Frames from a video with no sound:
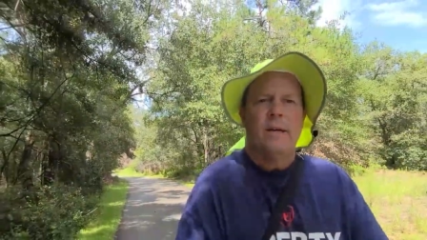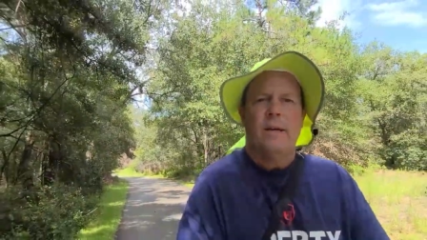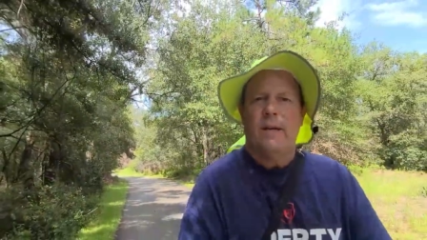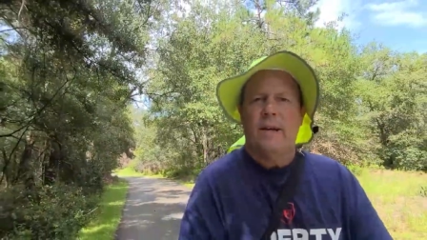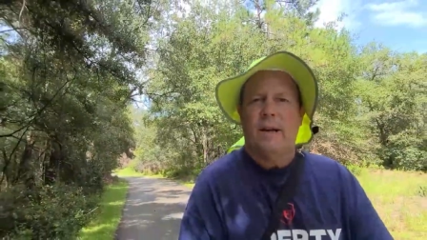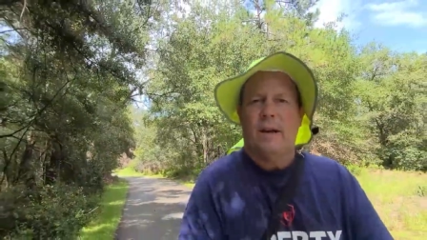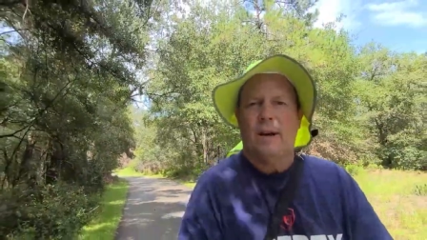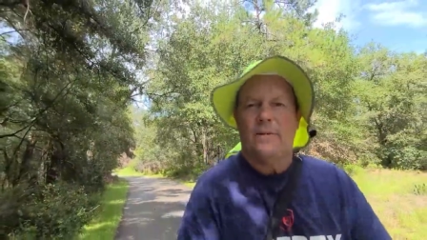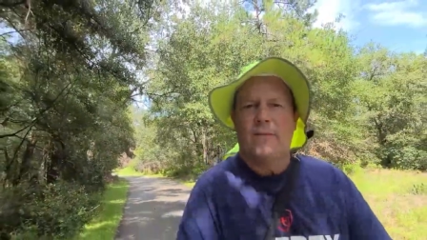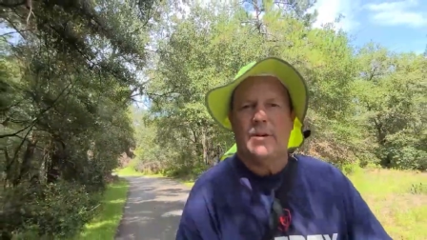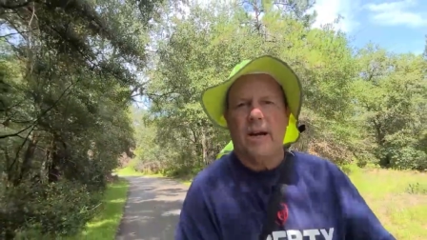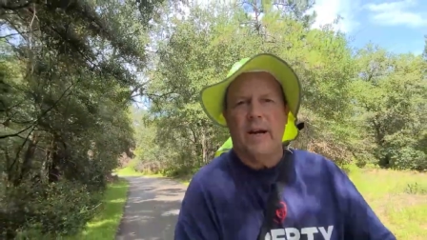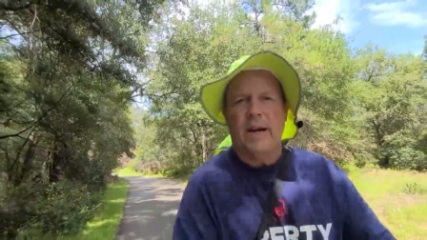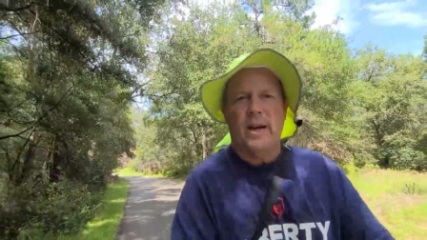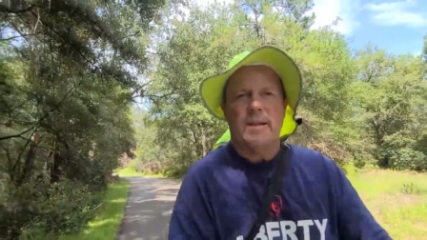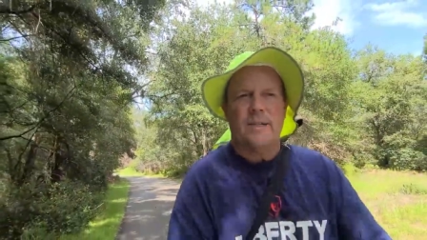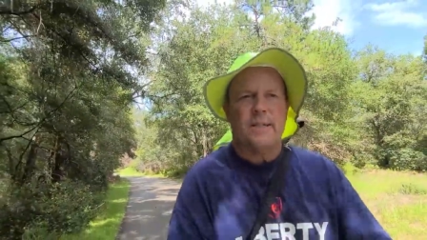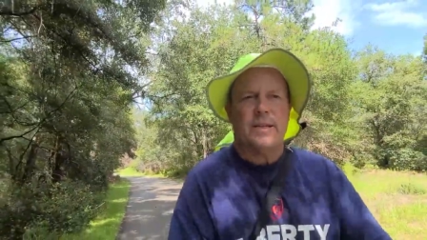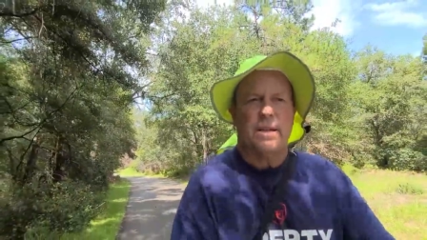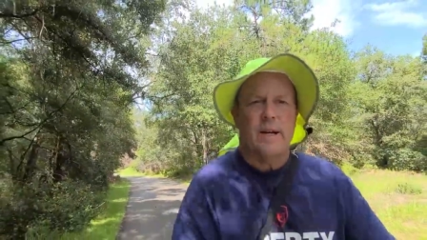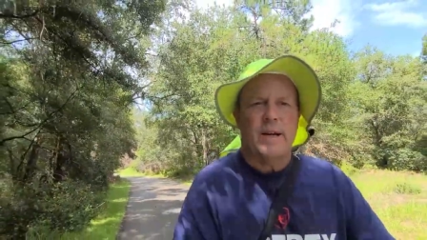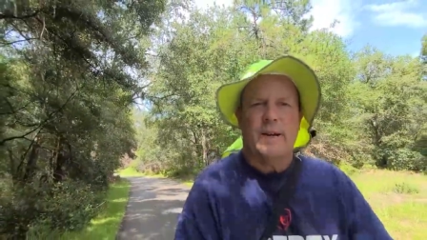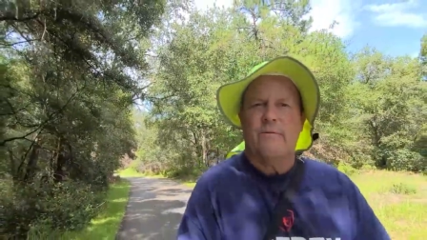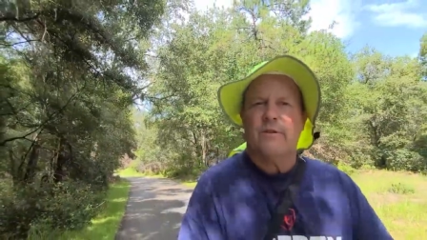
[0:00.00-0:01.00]
in
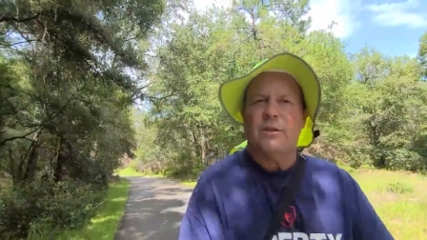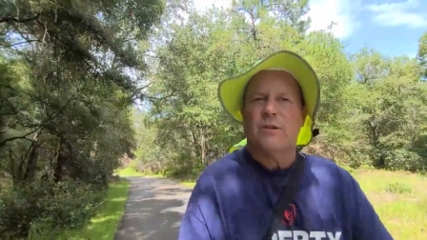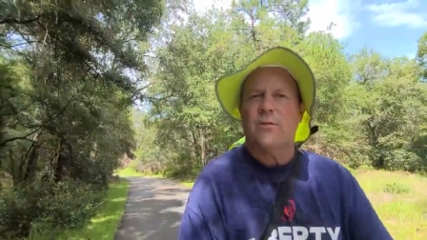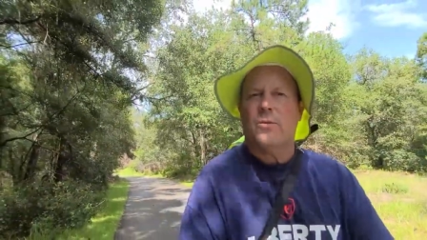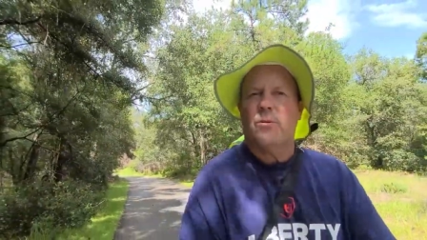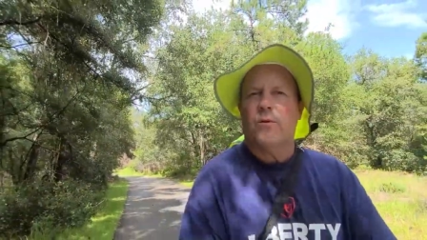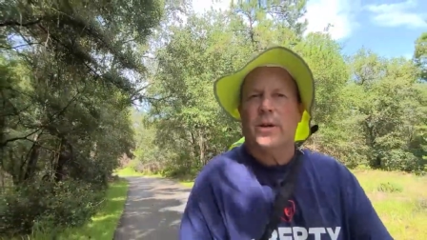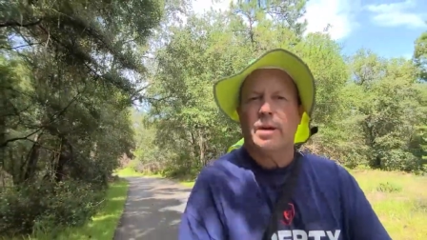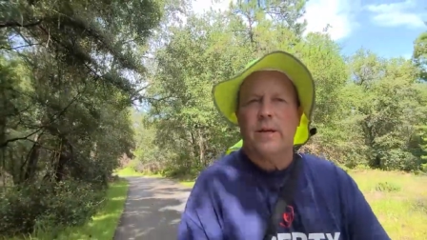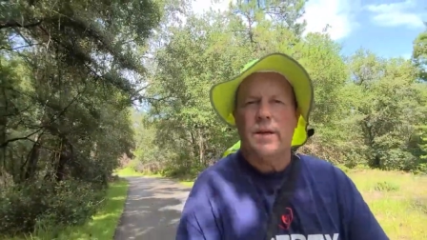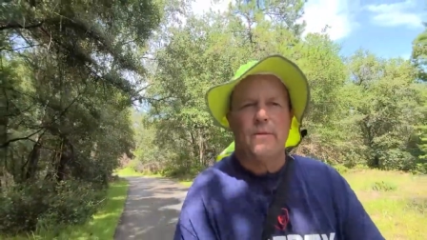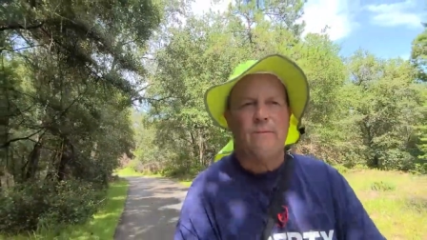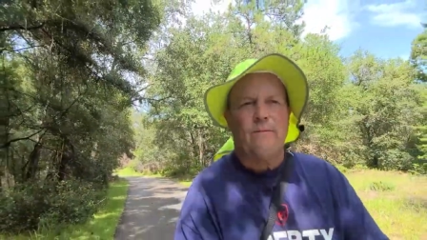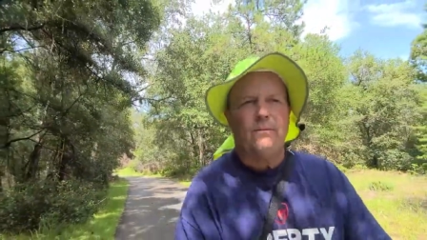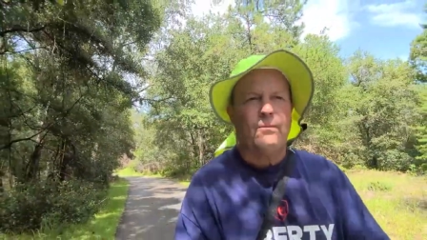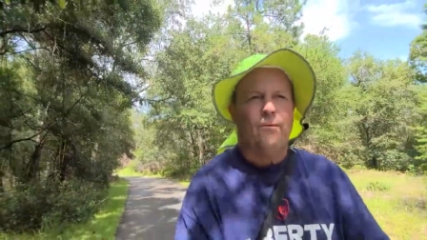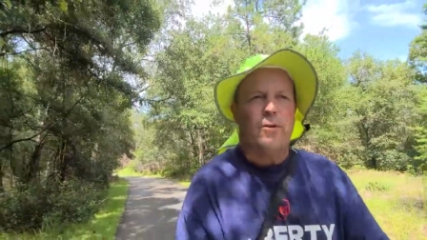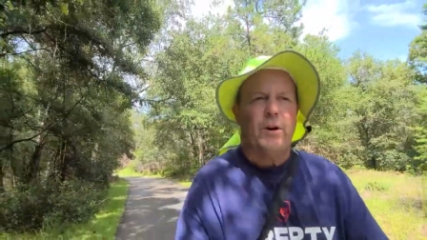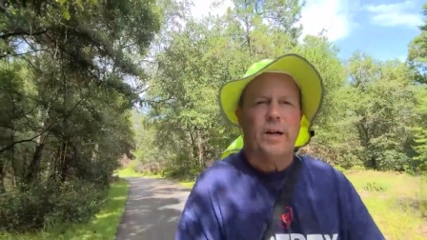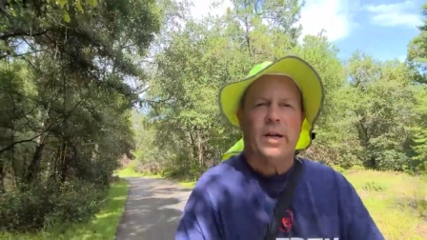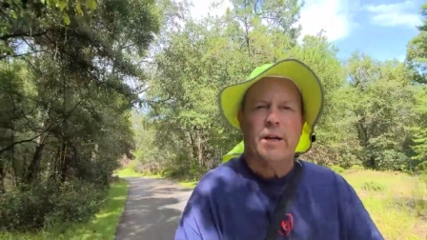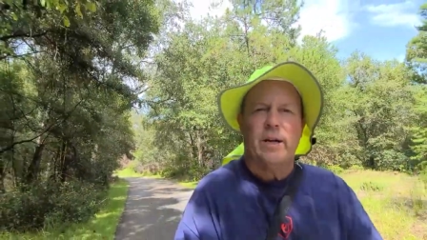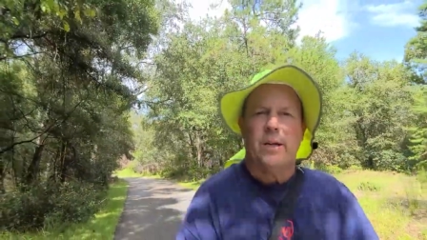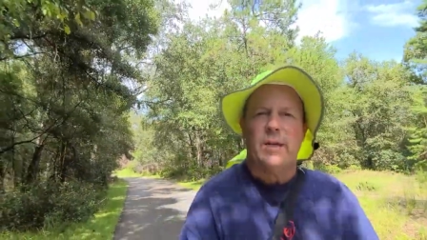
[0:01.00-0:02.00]
Afghanistan for 20
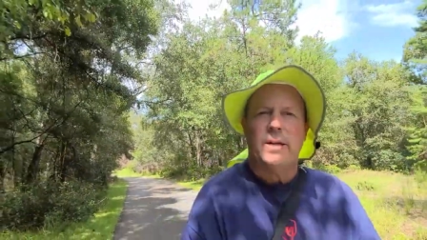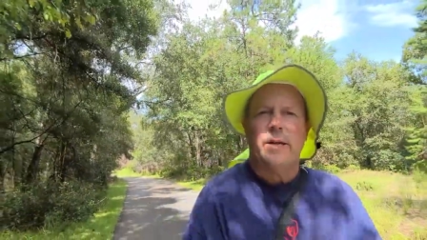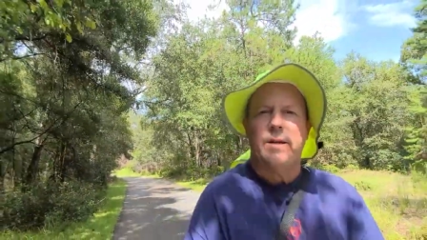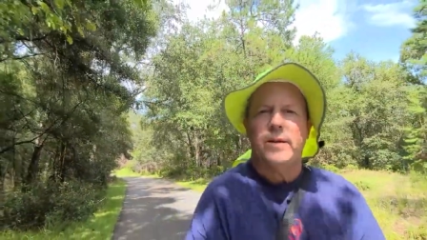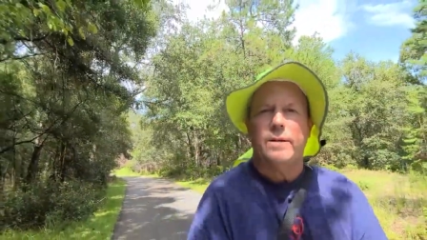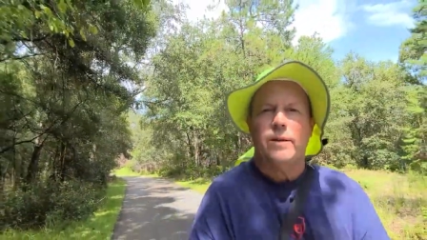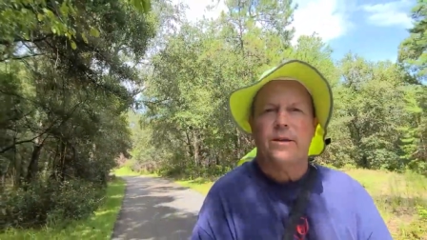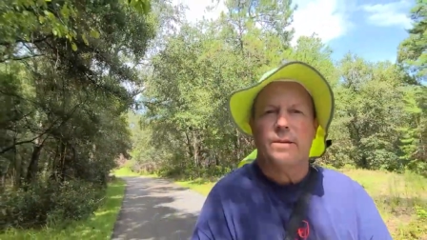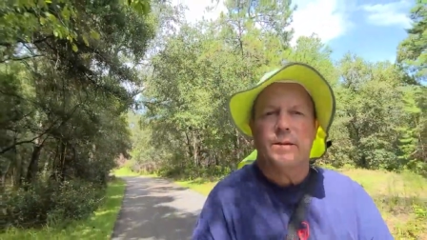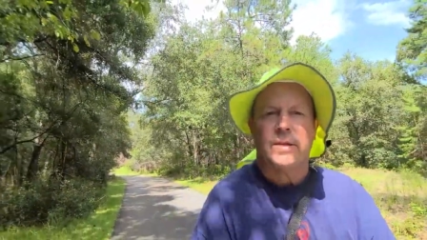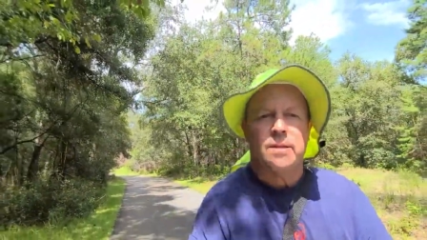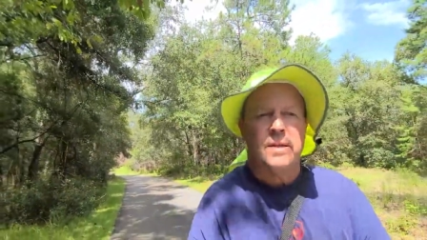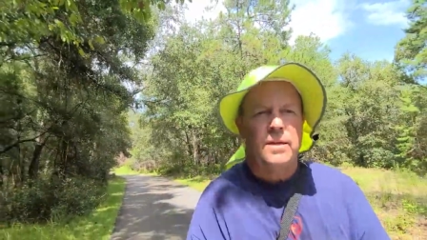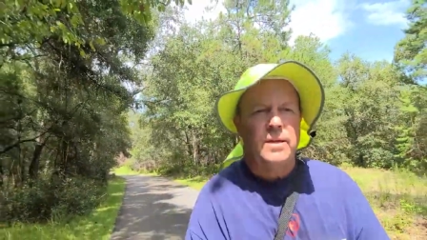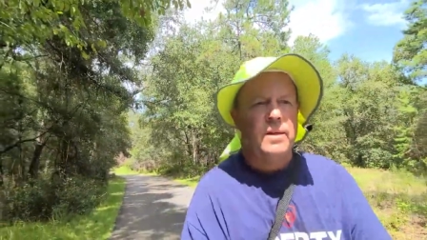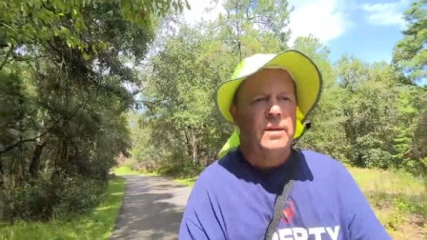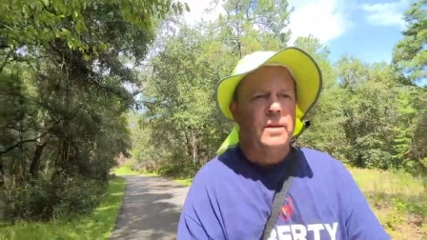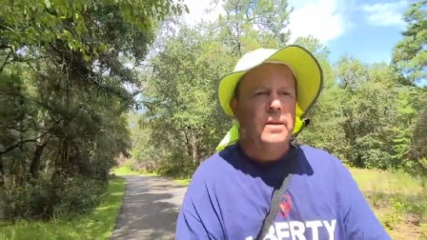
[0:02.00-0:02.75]
freaking years.